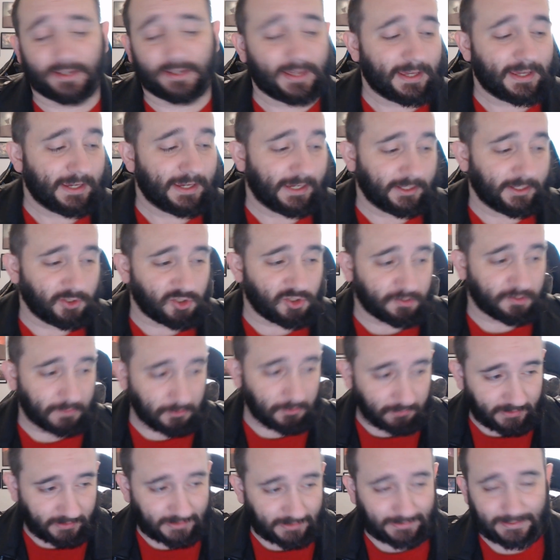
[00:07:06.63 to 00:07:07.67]
You should be
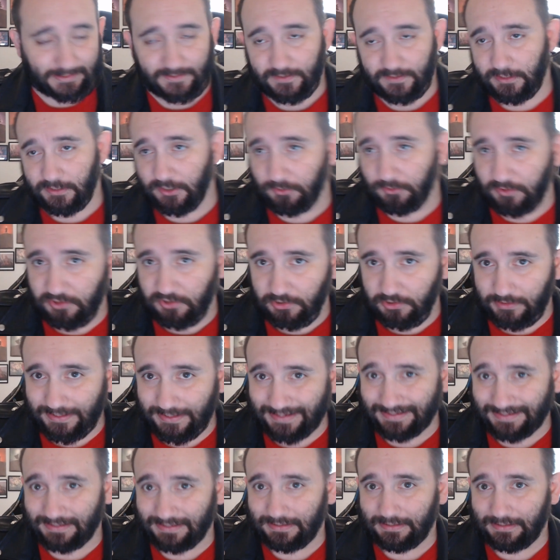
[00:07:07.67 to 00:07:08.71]
running this in a creature deck
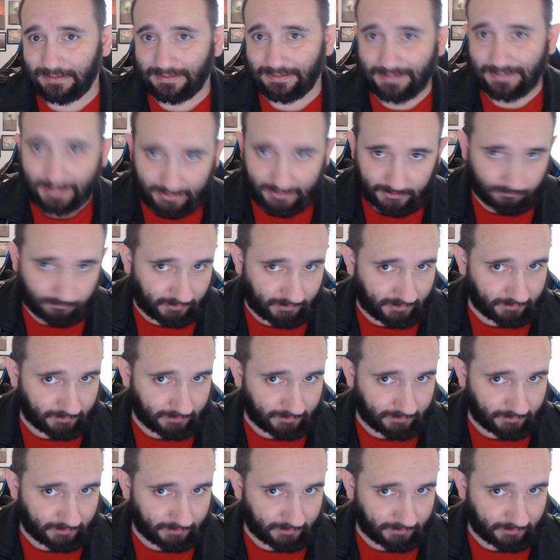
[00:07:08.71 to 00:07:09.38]
anyway.